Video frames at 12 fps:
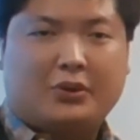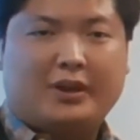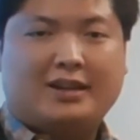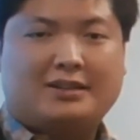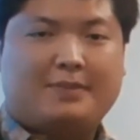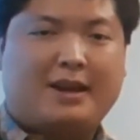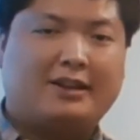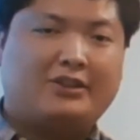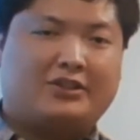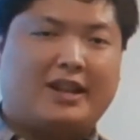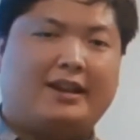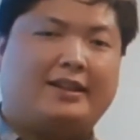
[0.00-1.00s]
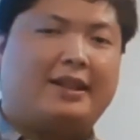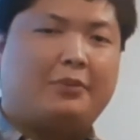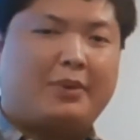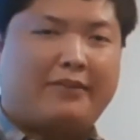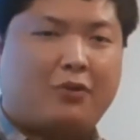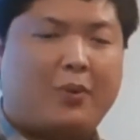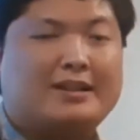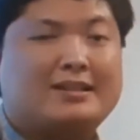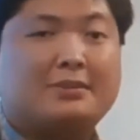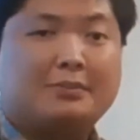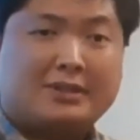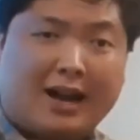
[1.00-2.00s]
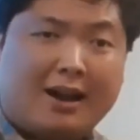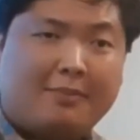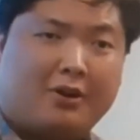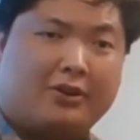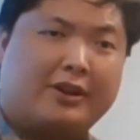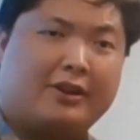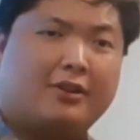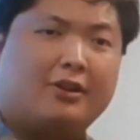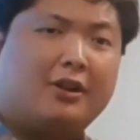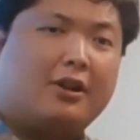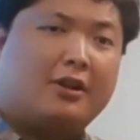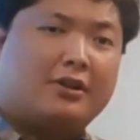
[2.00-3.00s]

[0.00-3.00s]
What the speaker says: So it is my understanding that we have quite some time on here.